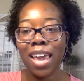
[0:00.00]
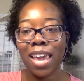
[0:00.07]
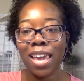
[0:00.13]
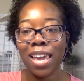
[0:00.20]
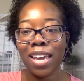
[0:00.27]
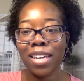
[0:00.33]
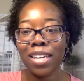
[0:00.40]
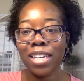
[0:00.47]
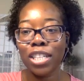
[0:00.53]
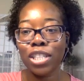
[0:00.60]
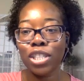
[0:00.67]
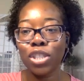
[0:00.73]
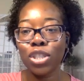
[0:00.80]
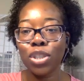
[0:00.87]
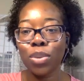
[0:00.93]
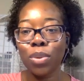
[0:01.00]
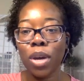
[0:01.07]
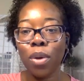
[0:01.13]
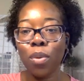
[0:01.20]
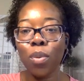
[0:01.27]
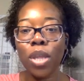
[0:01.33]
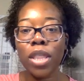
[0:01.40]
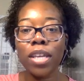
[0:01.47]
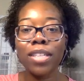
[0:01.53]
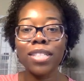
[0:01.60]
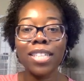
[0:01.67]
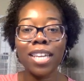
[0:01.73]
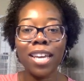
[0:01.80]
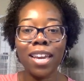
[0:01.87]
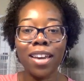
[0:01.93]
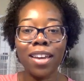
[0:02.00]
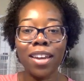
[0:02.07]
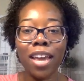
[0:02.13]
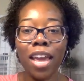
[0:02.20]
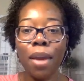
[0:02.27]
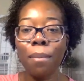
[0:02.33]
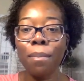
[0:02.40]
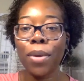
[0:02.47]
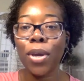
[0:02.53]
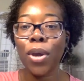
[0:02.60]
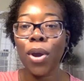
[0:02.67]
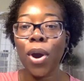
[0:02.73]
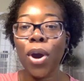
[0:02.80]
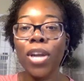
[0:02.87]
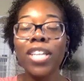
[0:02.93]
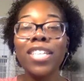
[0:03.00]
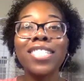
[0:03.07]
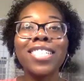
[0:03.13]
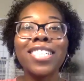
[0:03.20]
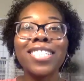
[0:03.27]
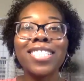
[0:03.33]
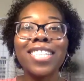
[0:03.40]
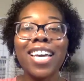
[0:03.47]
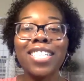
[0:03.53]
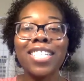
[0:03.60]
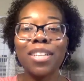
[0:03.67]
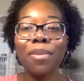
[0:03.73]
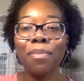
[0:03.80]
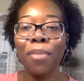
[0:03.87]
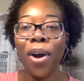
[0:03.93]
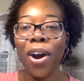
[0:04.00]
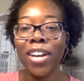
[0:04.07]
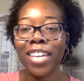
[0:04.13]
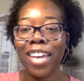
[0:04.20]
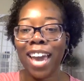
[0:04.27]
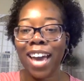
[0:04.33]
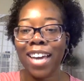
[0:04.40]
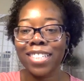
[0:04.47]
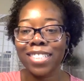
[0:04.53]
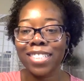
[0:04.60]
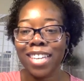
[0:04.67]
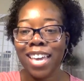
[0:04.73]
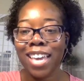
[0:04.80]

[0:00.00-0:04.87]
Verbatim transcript: and his Do It with Dan and Beyond Success podcast.